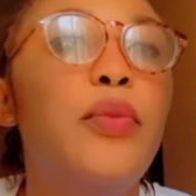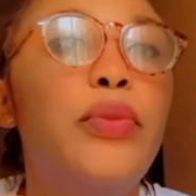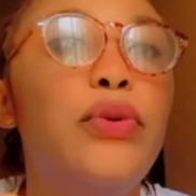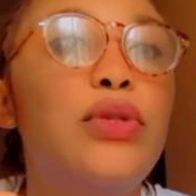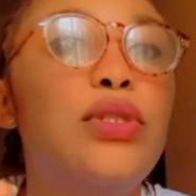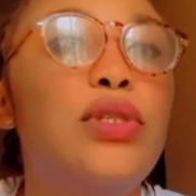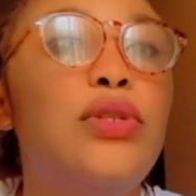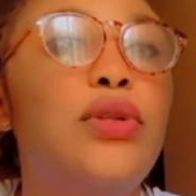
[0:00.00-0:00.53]

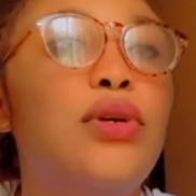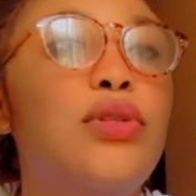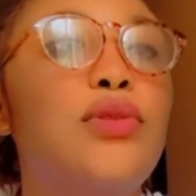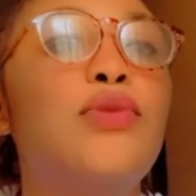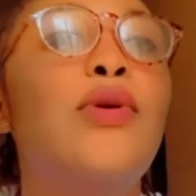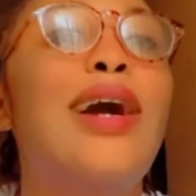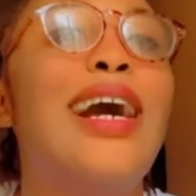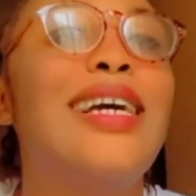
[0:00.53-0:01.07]

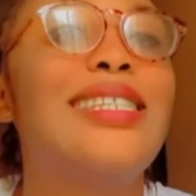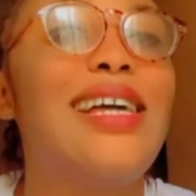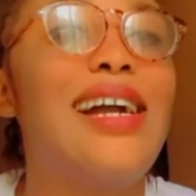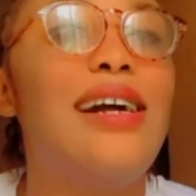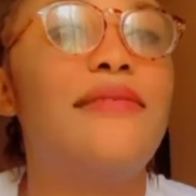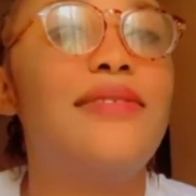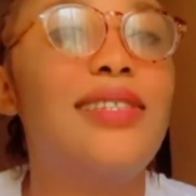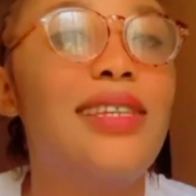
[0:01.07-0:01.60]
postinor2, as I
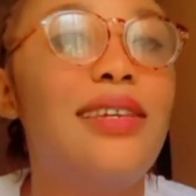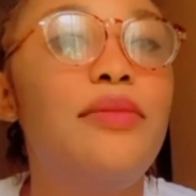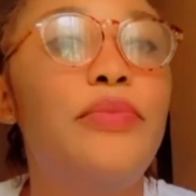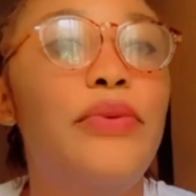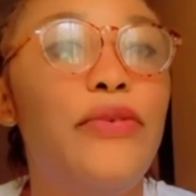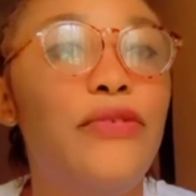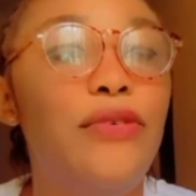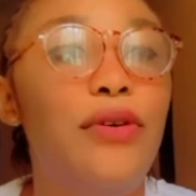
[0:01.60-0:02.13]
have said
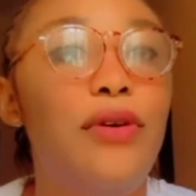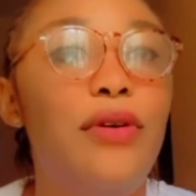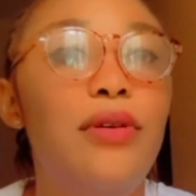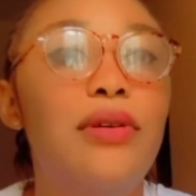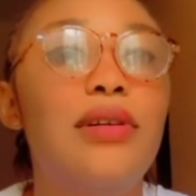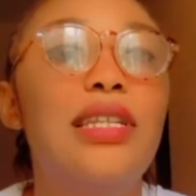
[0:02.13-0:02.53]
before,